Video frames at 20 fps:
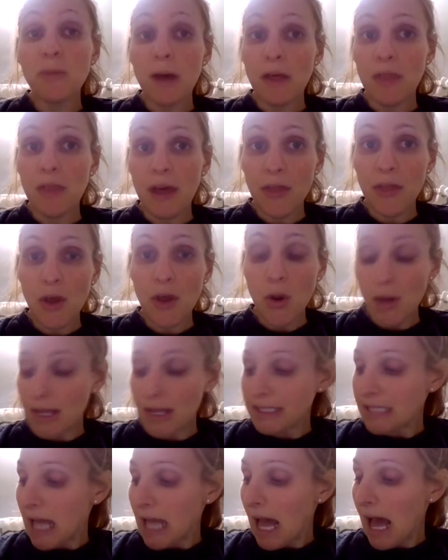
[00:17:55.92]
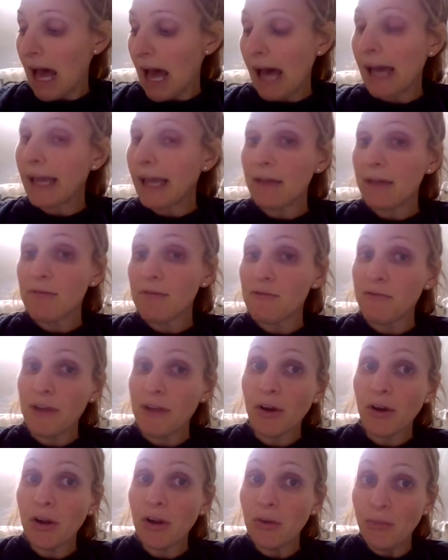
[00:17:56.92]
about that though is I
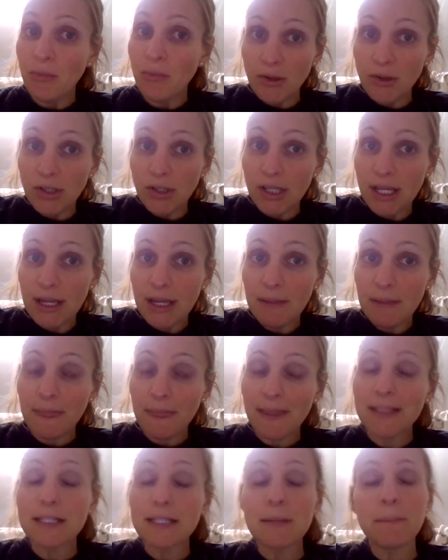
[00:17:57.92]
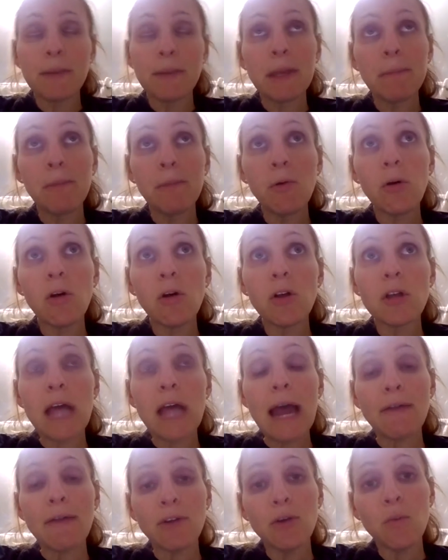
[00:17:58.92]
very rarely, because people
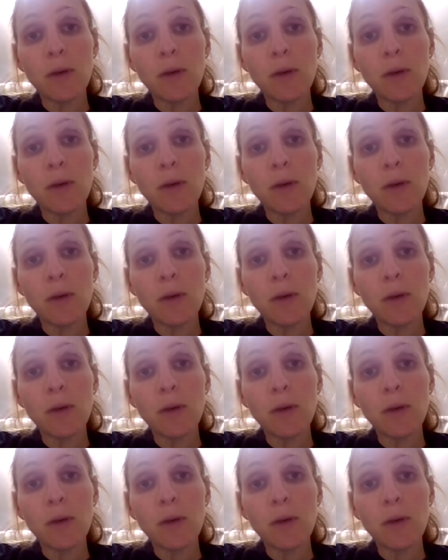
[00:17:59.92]
every